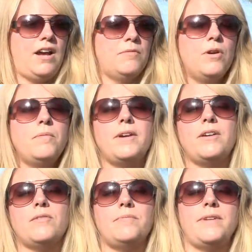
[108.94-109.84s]
appropriate
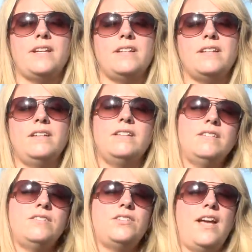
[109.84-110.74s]
it would be
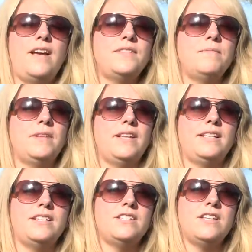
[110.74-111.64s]
to have something
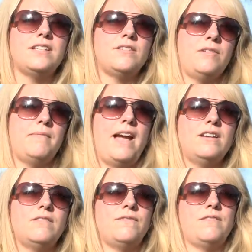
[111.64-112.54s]
like this as a
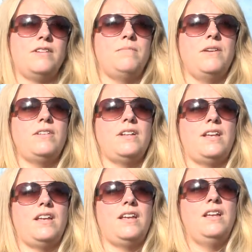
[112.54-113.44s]
reminder for the
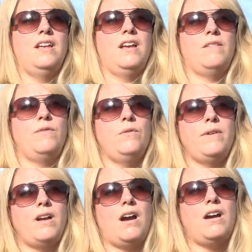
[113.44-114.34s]
community of who
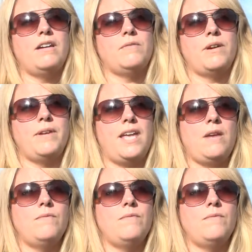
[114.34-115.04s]
we are and where we came